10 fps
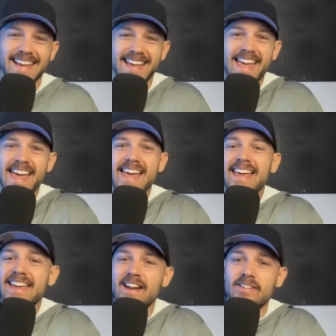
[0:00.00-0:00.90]
you
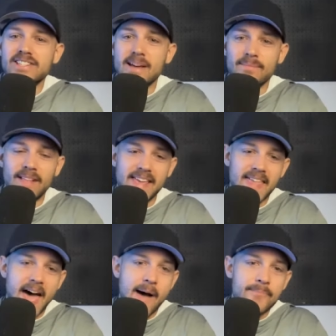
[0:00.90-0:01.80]
know, or something
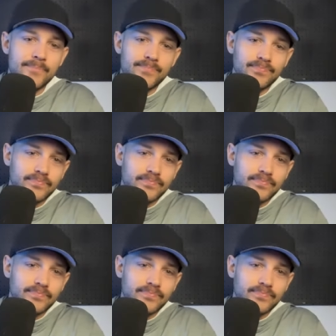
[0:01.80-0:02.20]
like that.